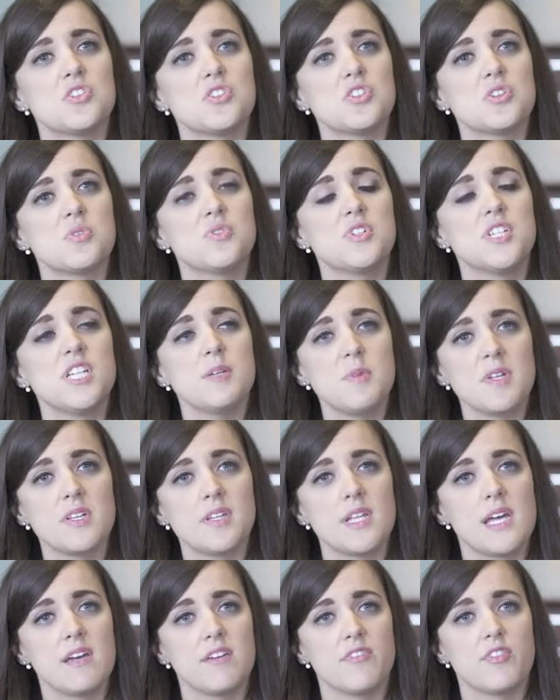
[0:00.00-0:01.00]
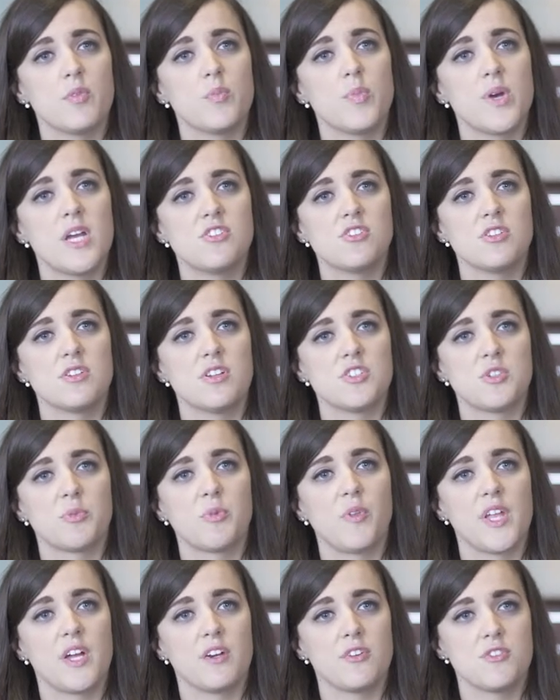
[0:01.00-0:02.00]
So typically if a patient
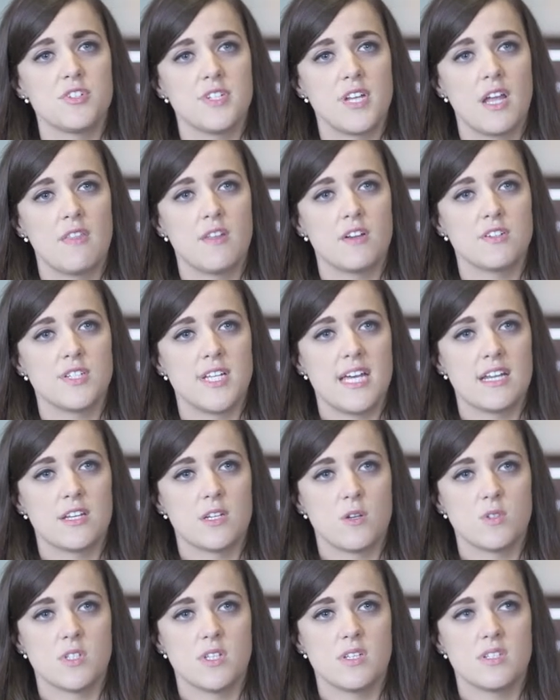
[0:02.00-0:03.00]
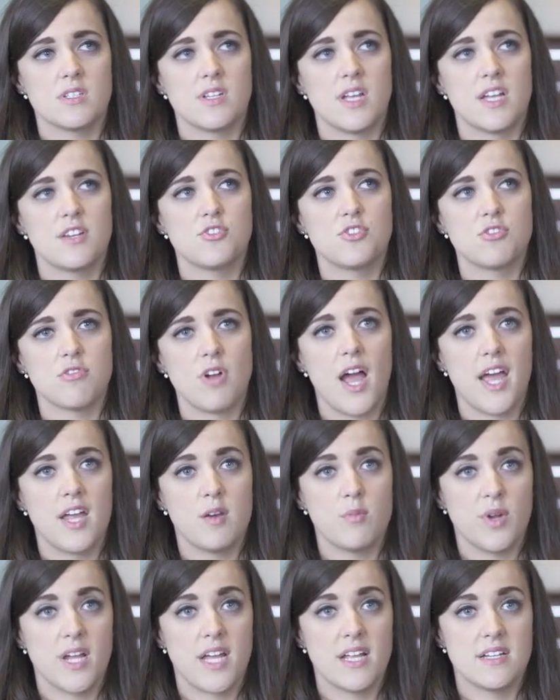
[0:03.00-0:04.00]
doesn't really understand their diagnosis, I try
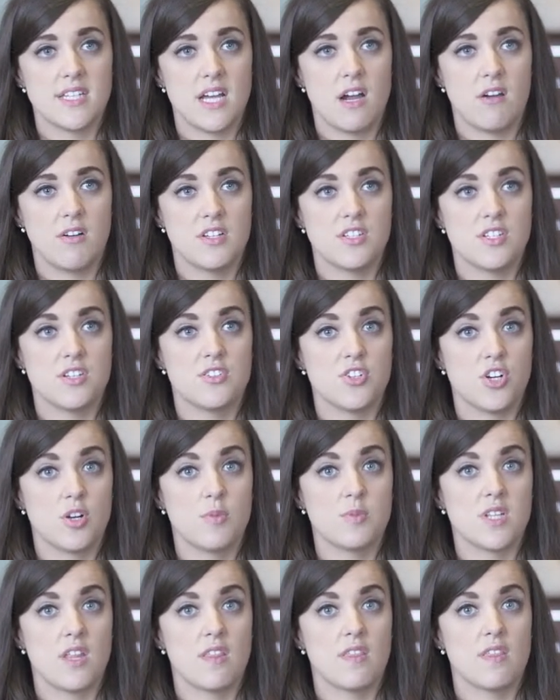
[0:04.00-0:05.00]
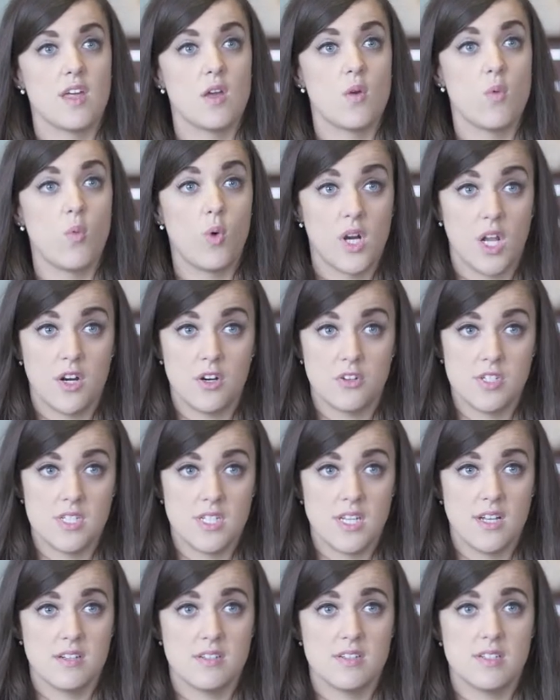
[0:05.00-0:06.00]
and break it down into terms that they would
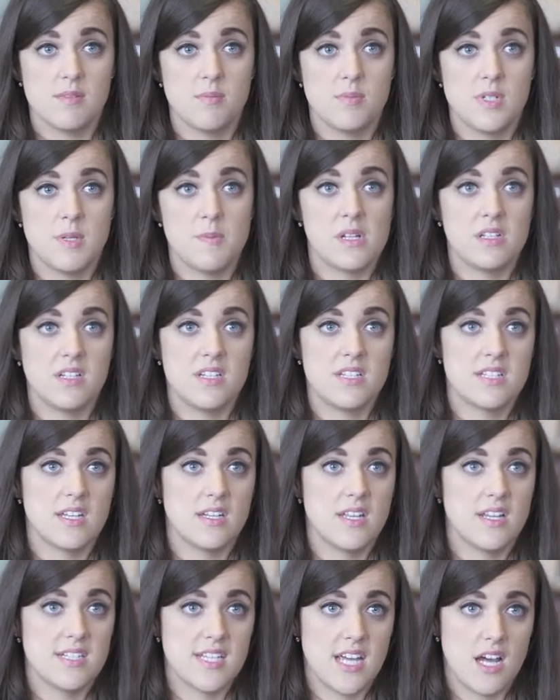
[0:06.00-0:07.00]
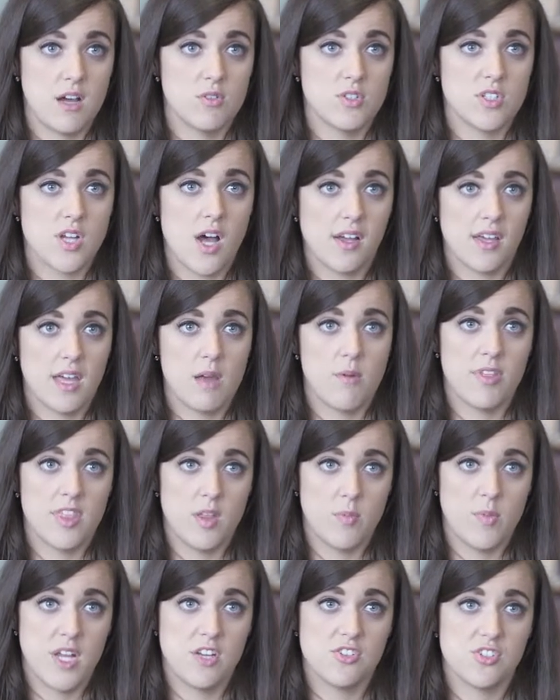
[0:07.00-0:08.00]
understand. Typically sitting down, talking
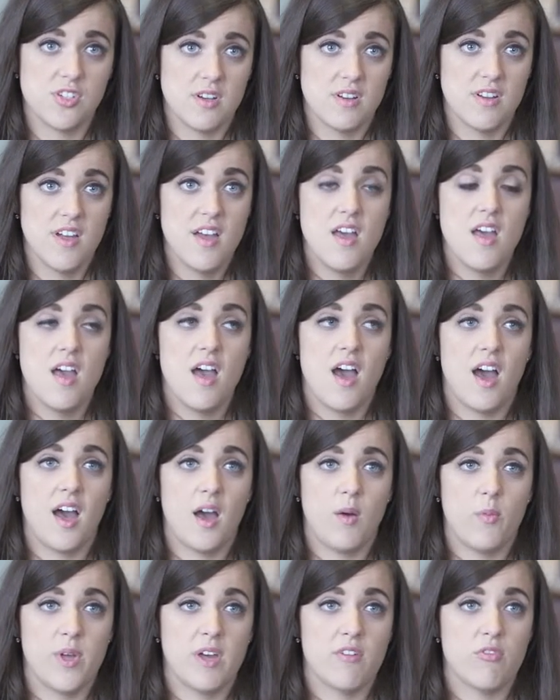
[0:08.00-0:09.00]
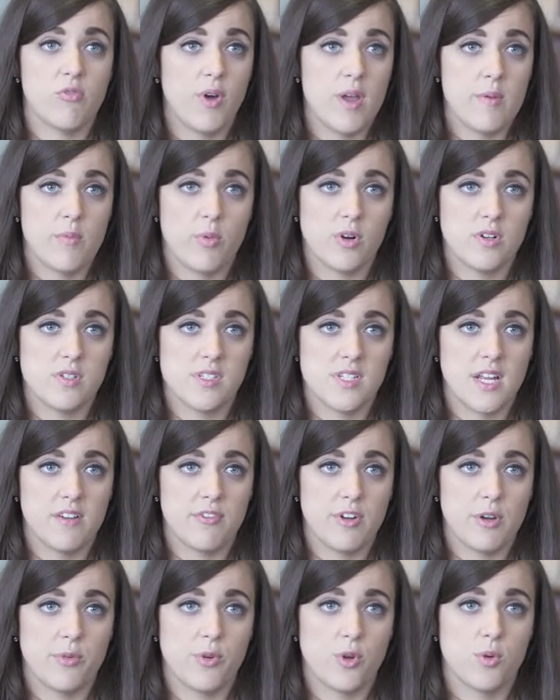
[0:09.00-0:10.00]
with the patient. Um, we have whiteboards in
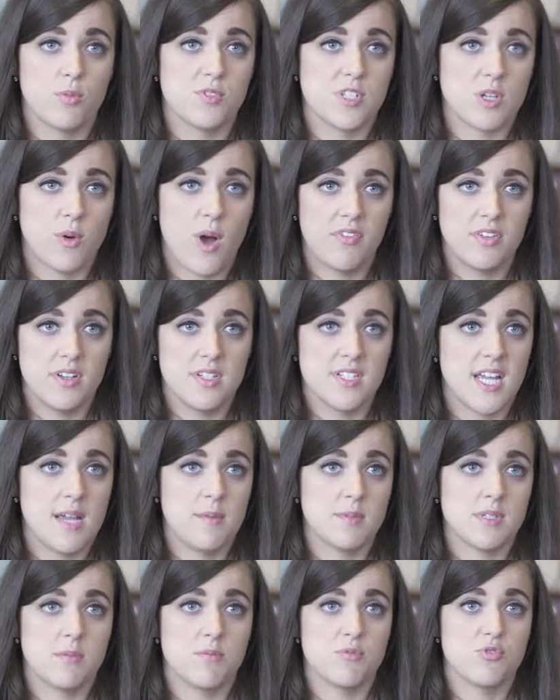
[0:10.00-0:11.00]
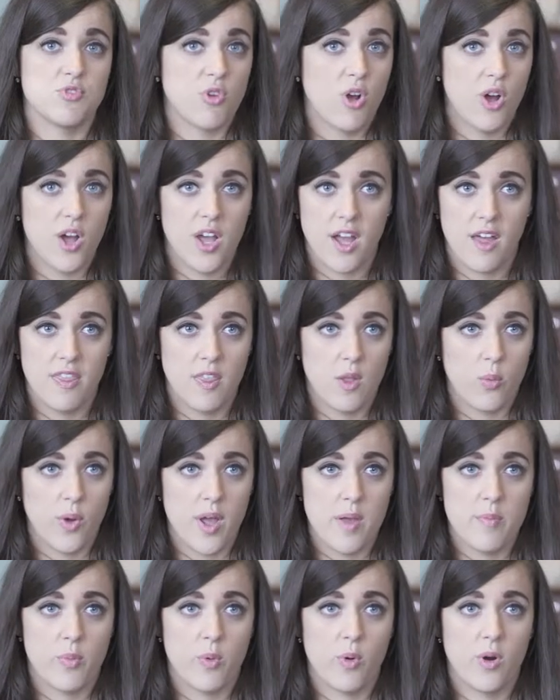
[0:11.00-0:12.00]
every room, so oftentimes I'm drawing on the
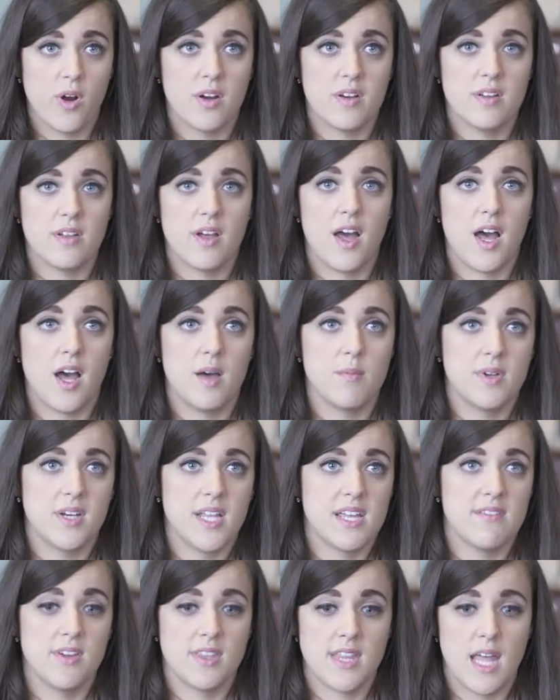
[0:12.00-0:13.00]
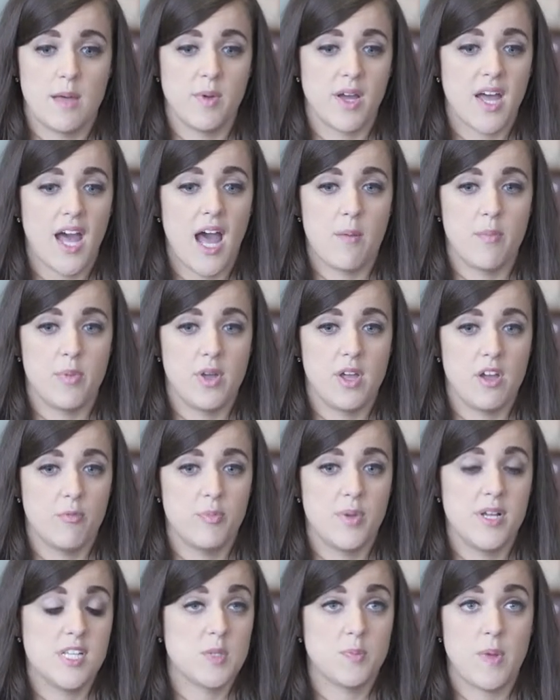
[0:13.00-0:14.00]
whiteboard um, and giving them a copy
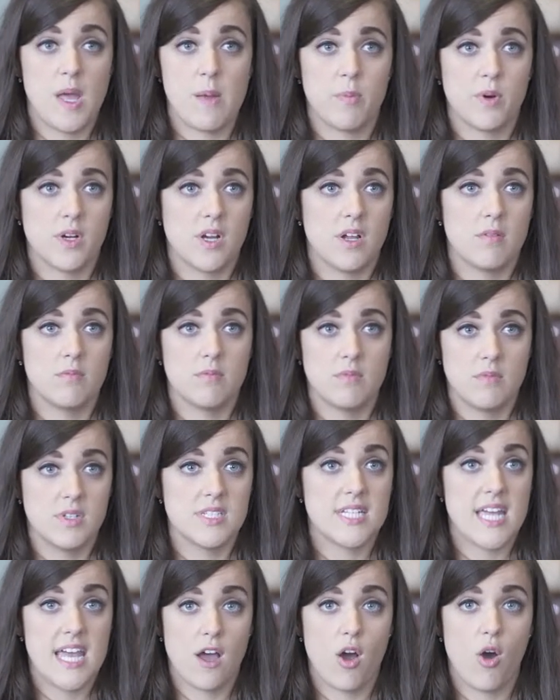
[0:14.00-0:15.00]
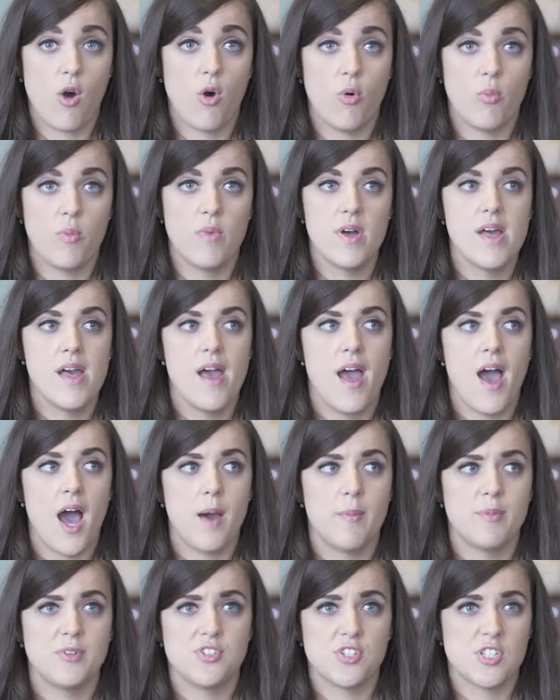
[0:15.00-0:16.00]
or piece of paper to take home
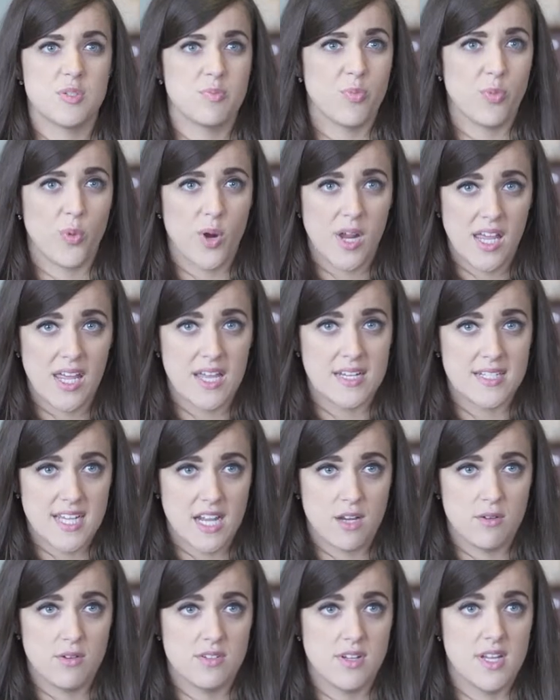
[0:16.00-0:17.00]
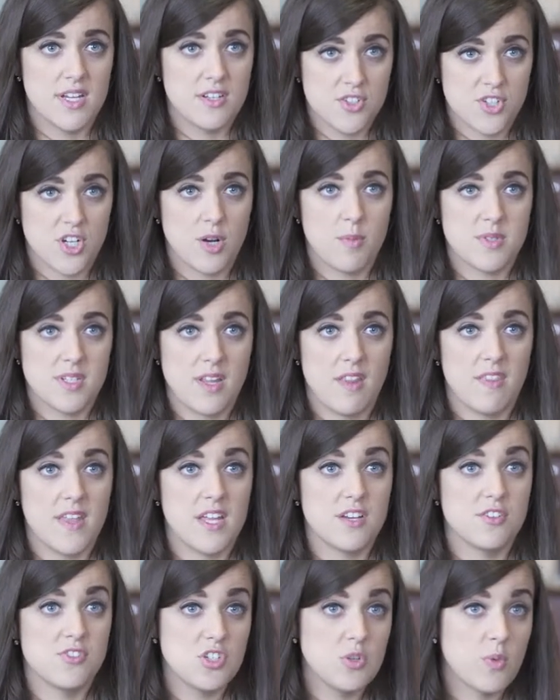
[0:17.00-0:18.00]
um, and just breaking it down in terms that
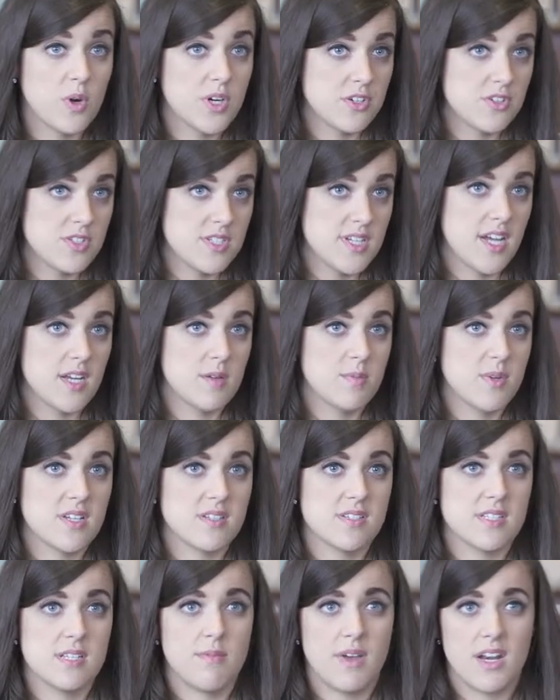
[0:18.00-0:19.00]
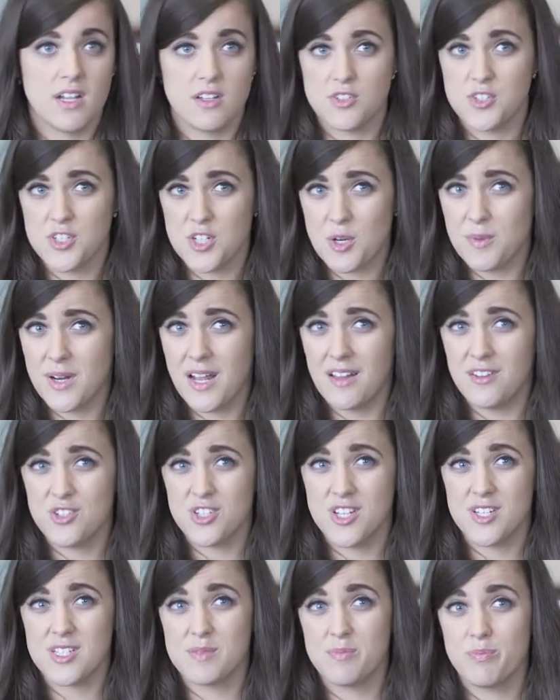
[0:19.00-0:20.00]
they do understand because the medical
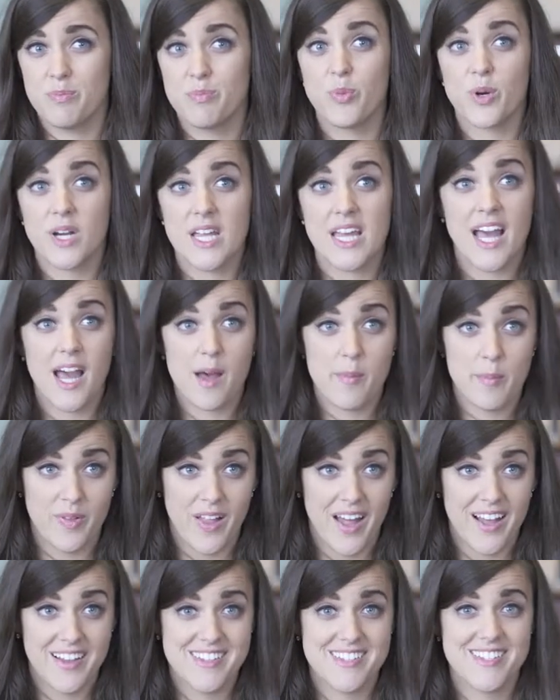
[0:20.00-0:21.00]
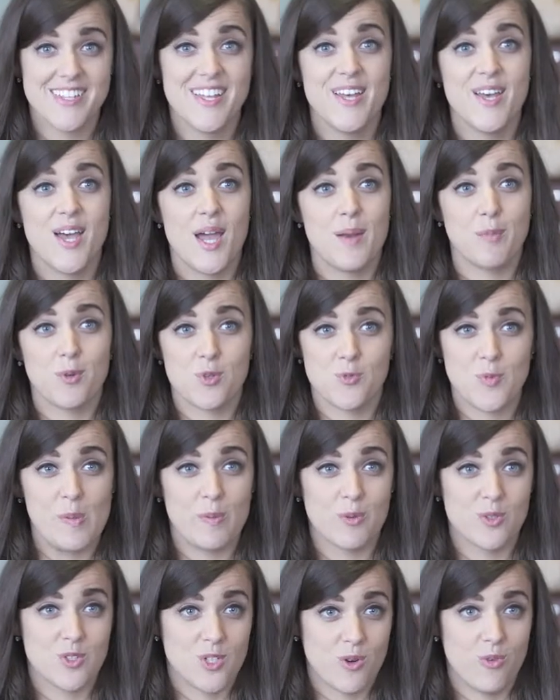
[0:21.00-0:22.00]
terminology is pretty complex and most
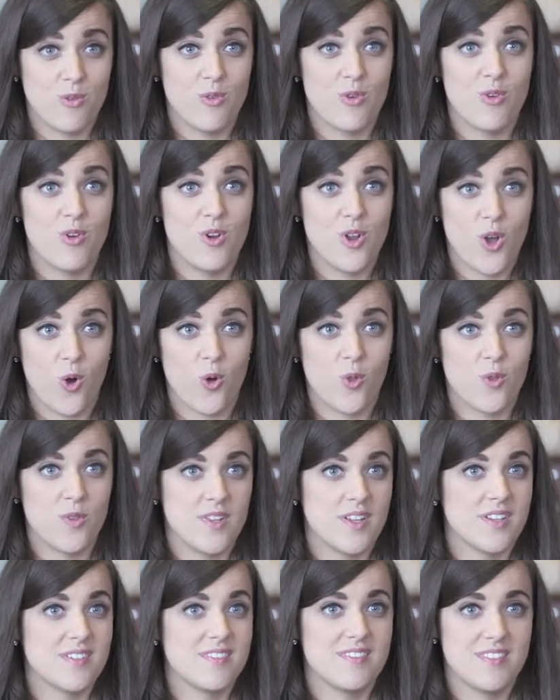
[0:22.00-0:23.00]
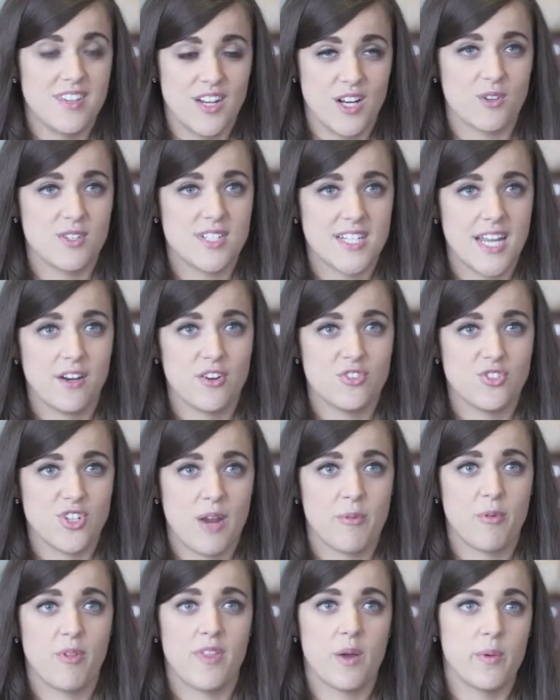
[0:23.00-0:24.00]
people don't know the you know standard
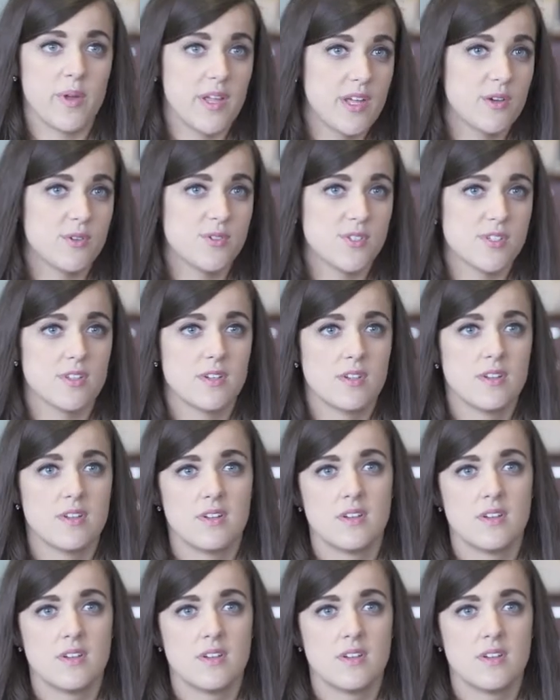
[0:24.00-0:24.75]
genre that we use.